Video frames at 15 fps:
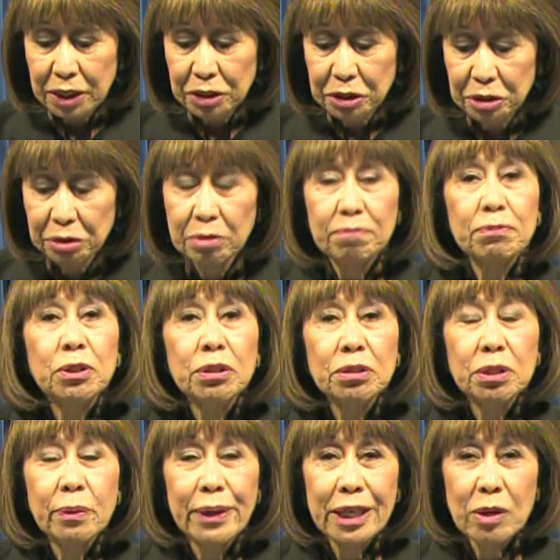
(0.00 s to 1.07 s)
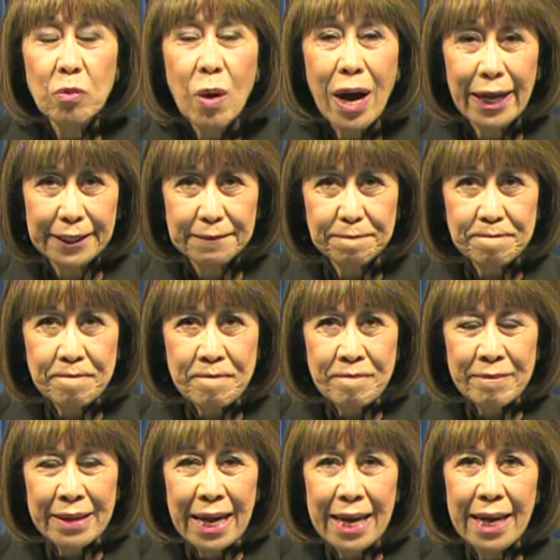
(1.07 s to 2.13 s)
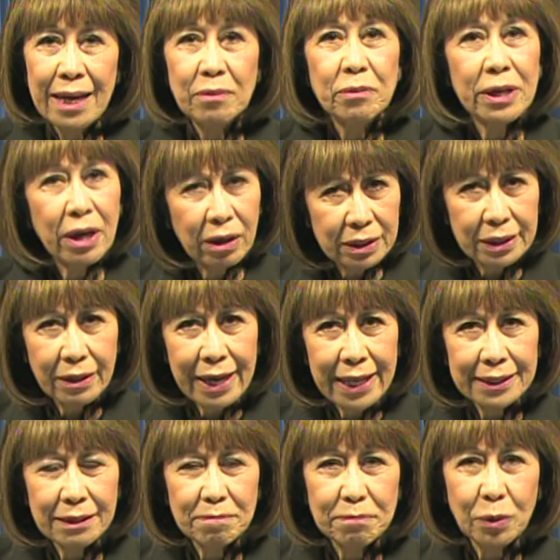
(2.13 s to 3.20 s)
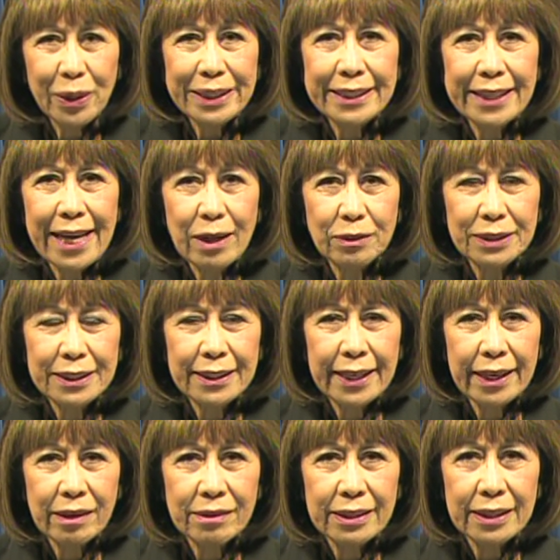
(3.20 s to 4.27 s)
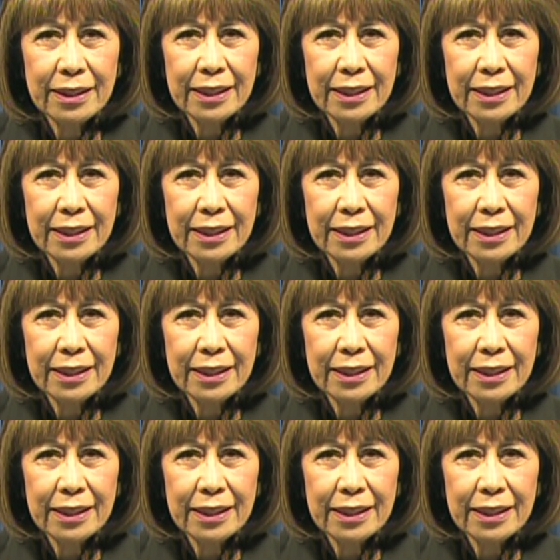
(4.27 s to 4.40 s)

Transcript: Troop 221. And we also had some Boy Scouts there